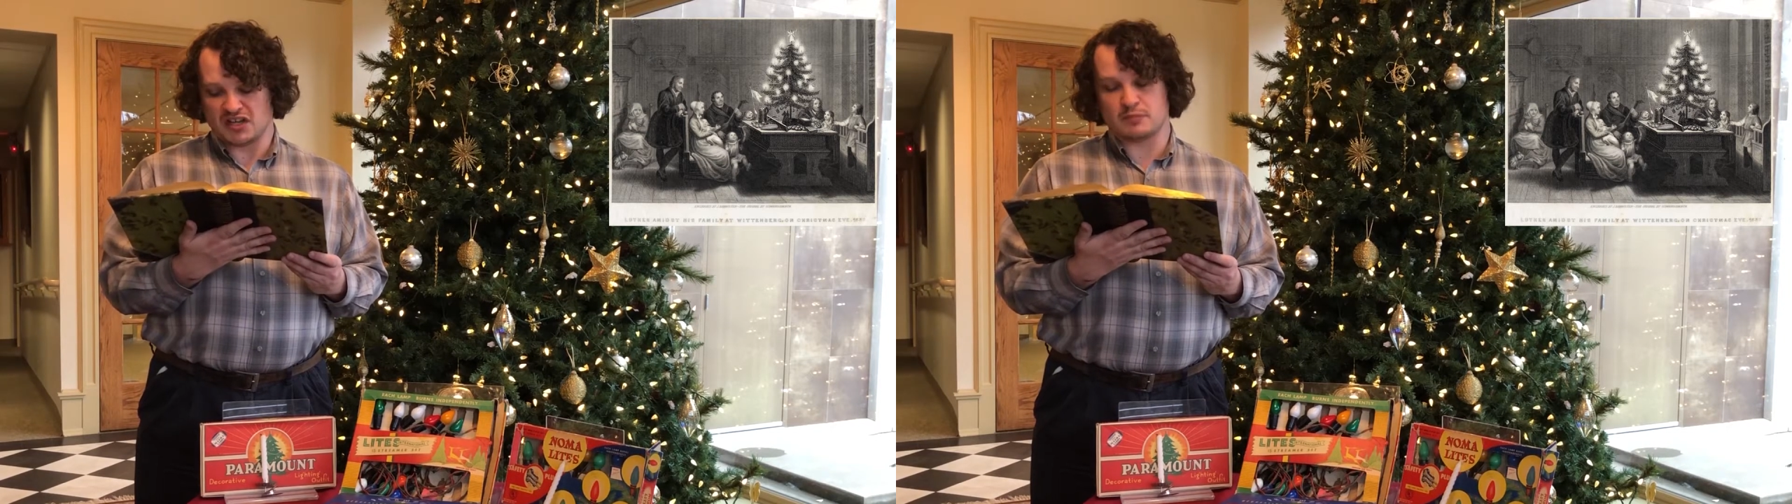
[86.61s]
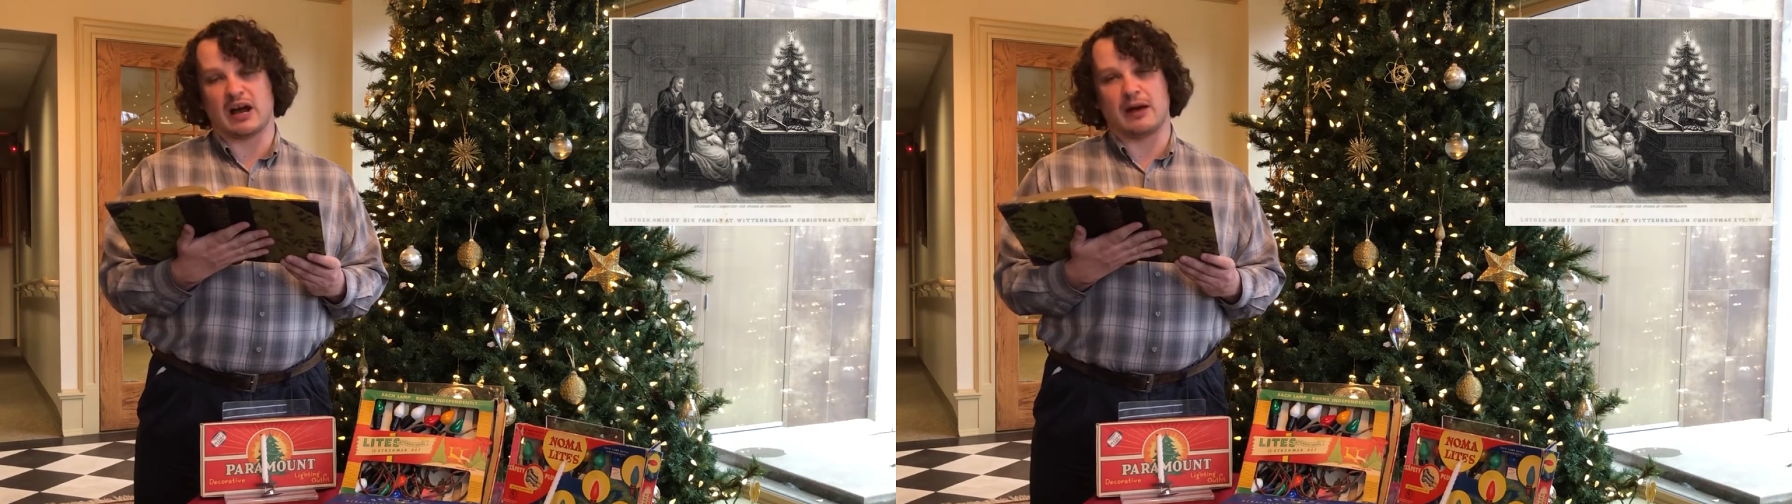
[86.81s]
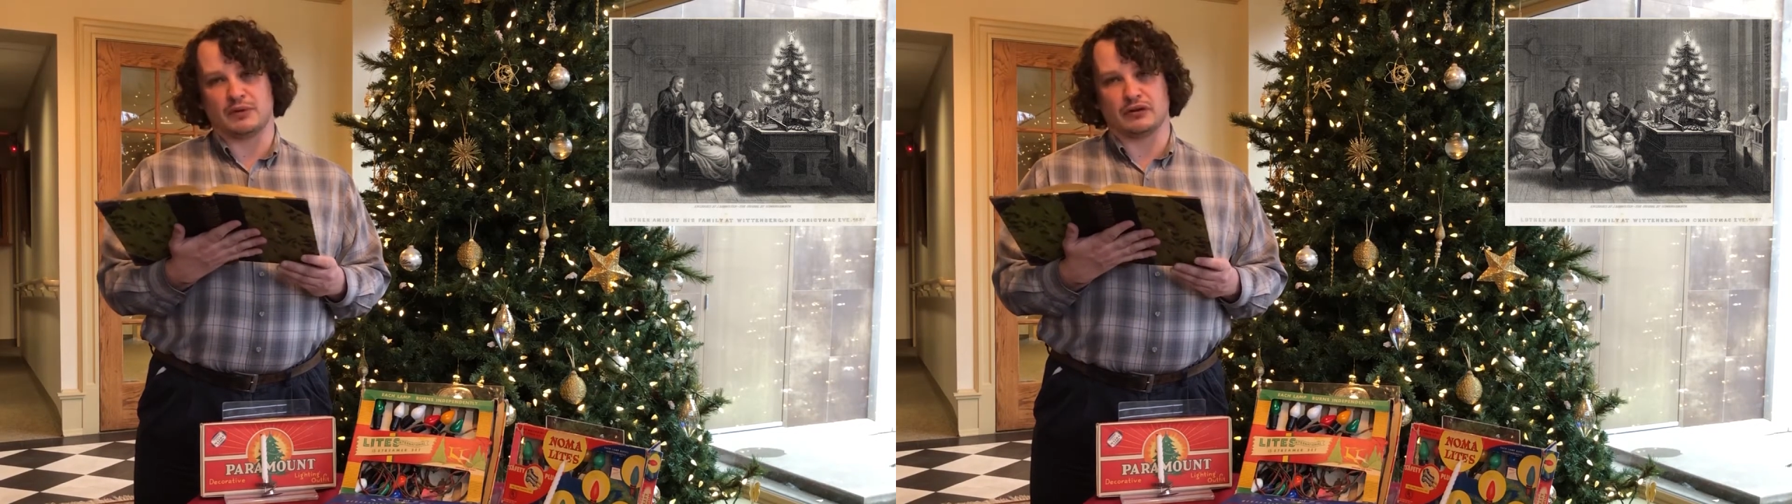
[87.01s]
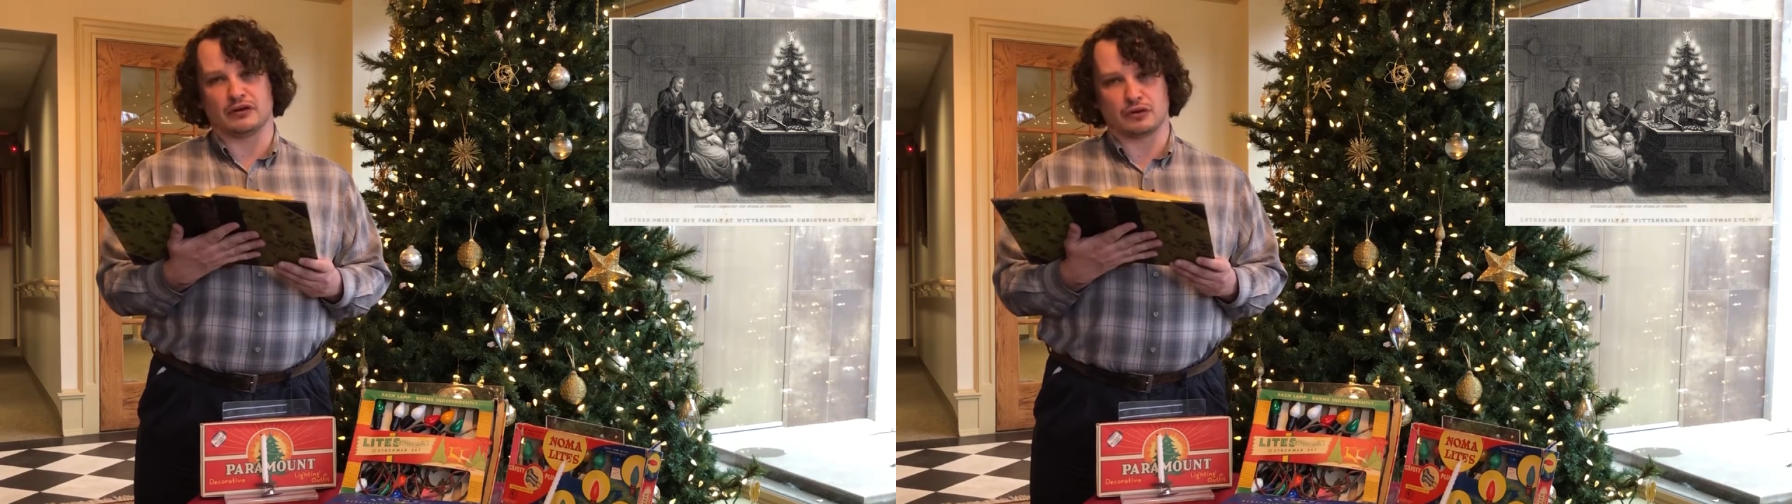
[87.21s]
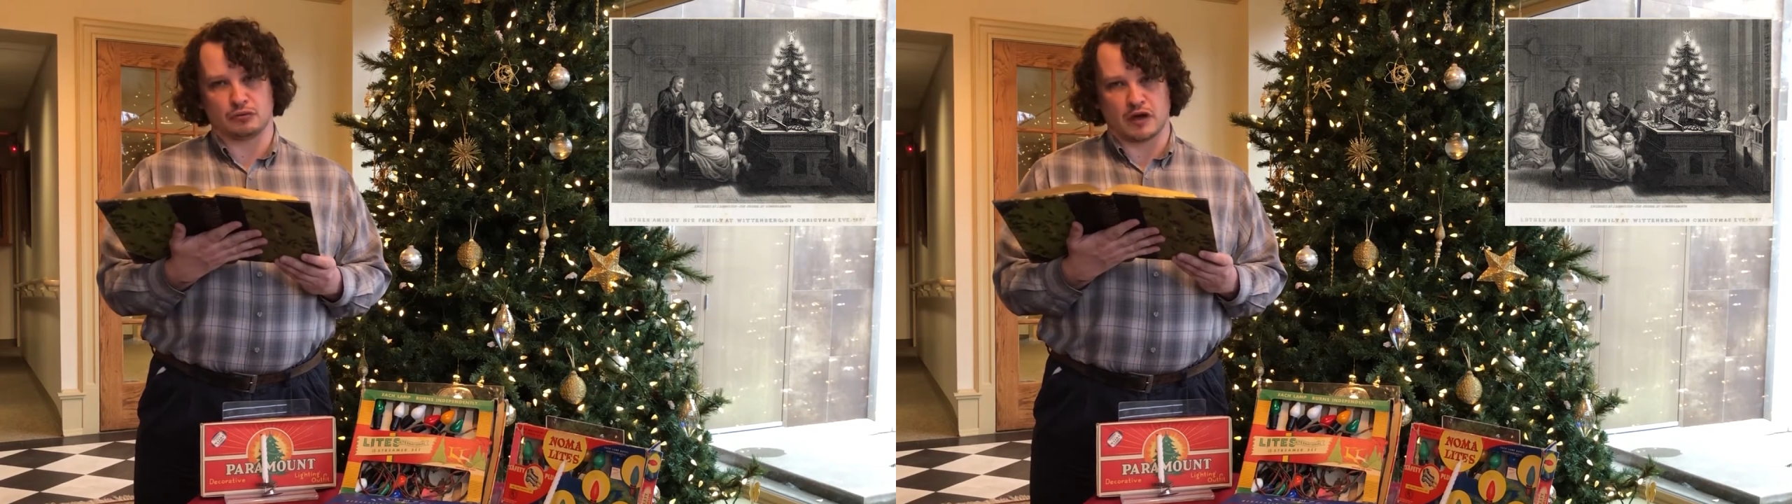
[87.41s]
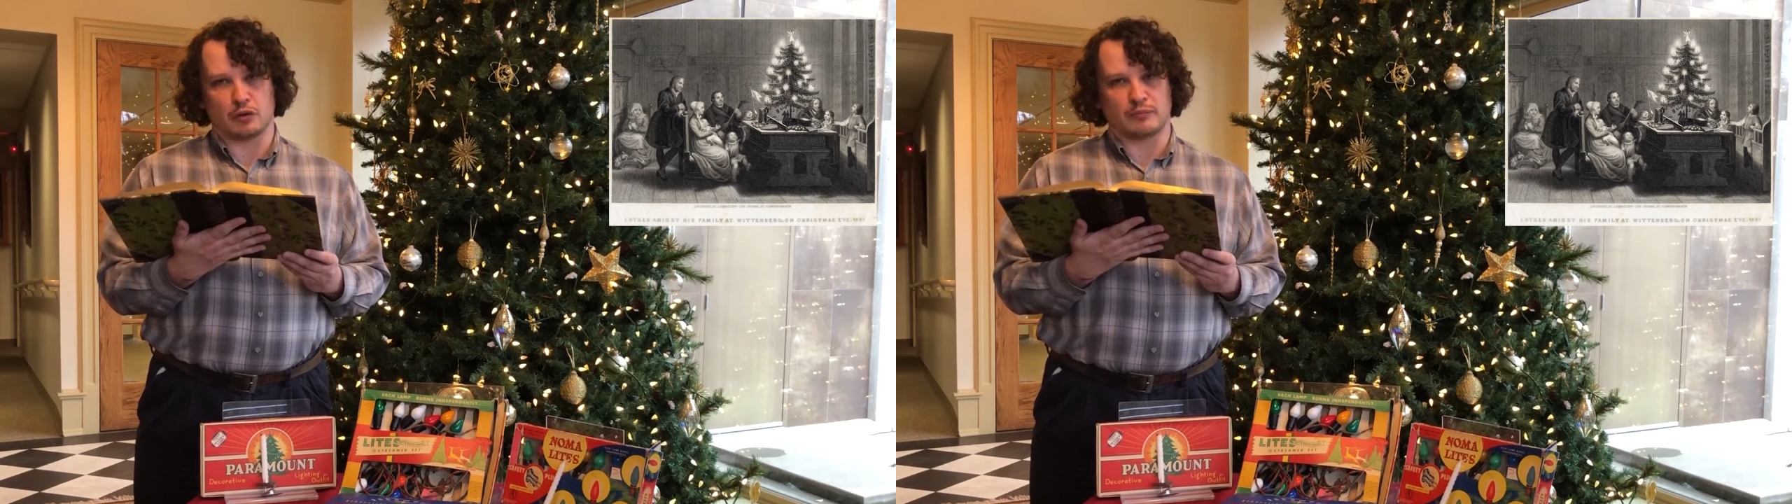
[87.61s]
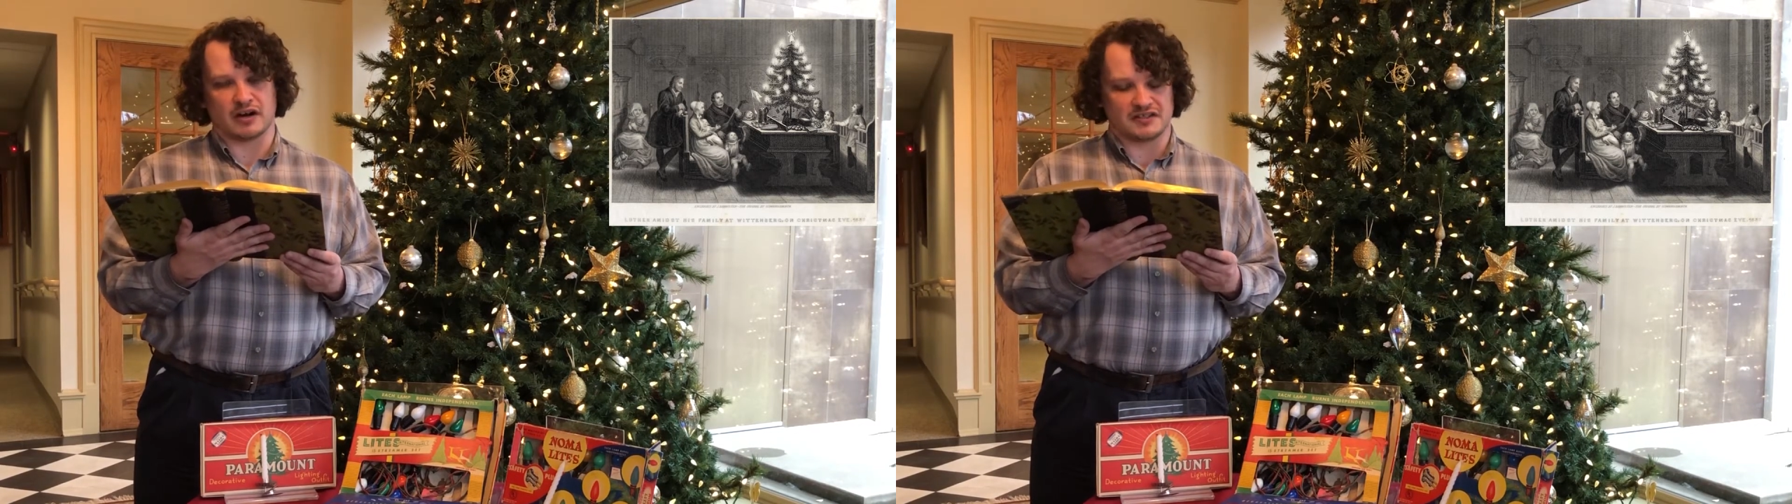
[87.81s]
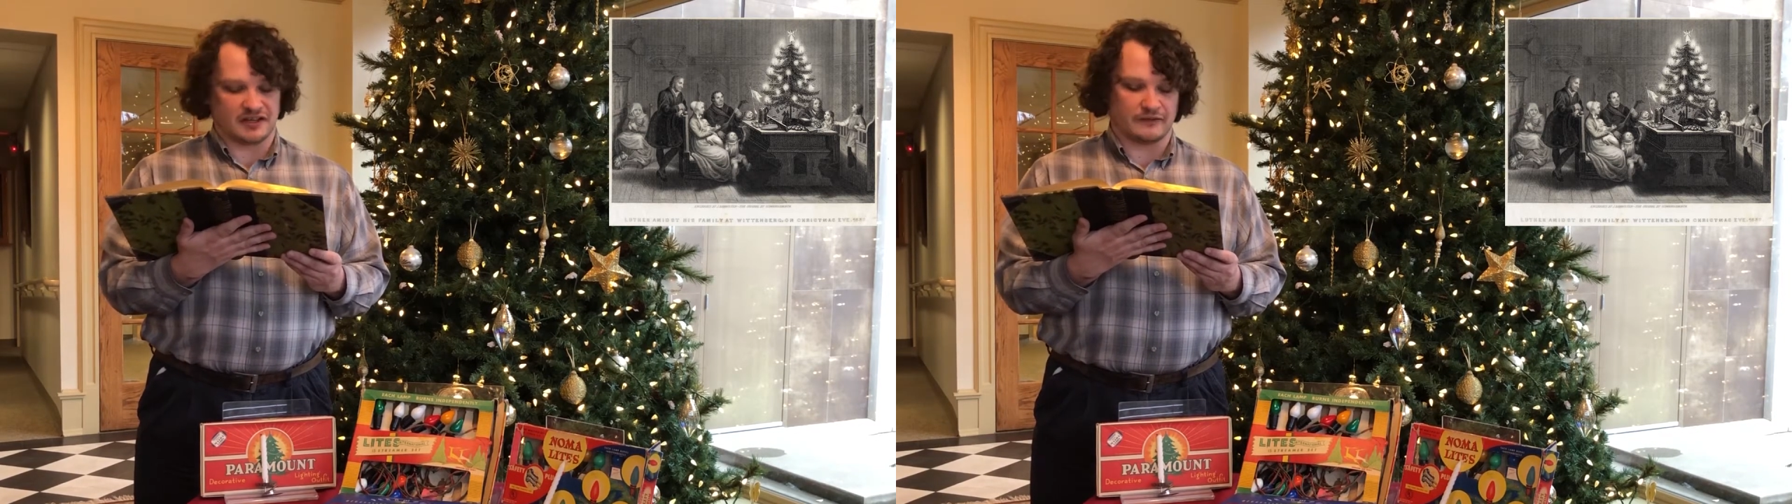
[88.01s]
popular throughout
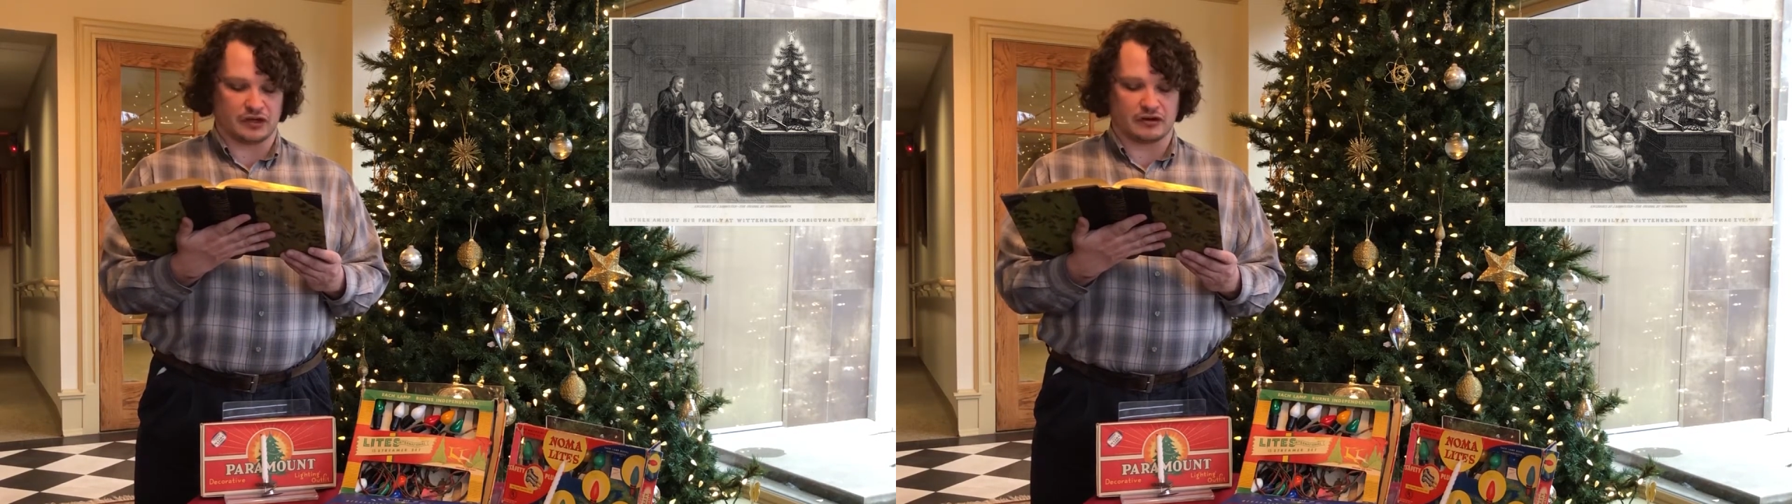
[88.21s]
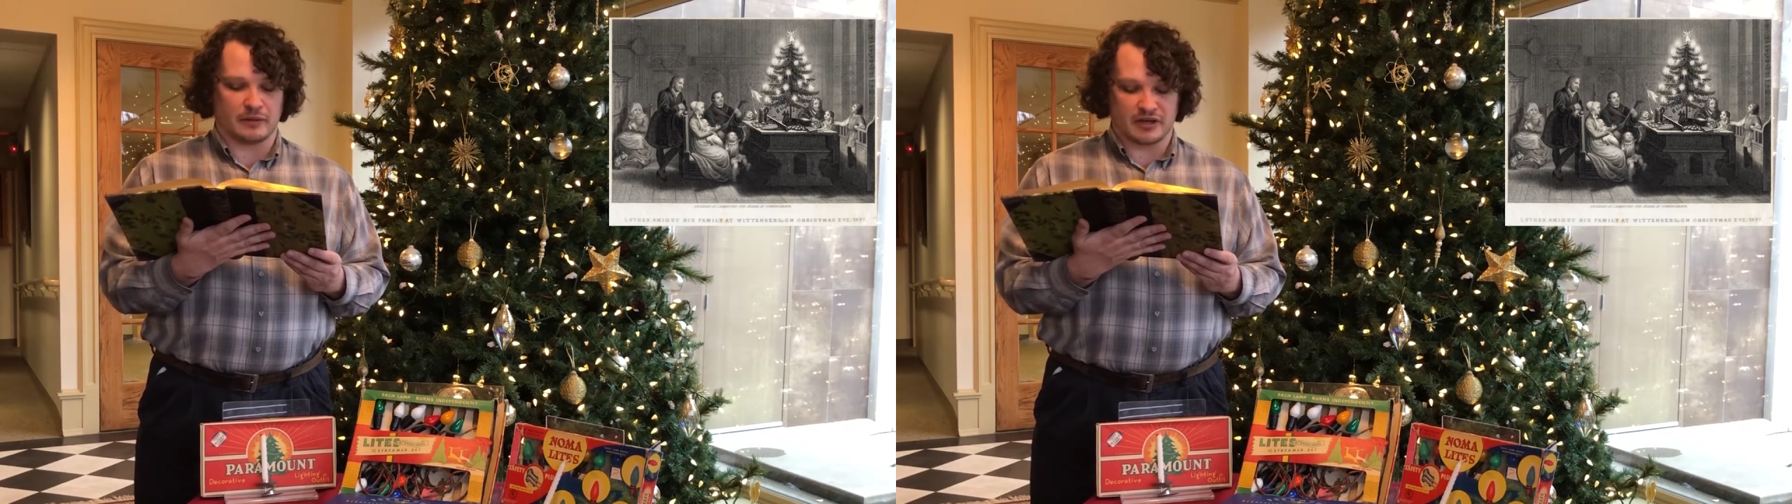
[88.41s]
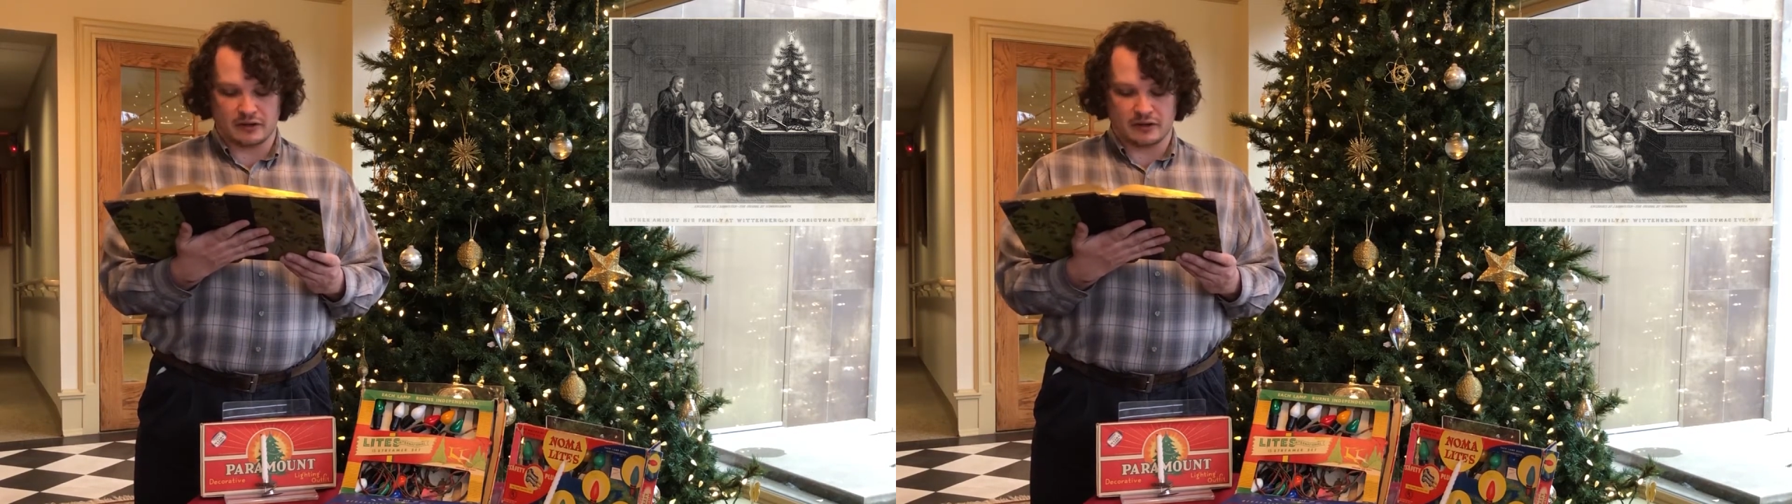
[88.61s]
parts of Europe.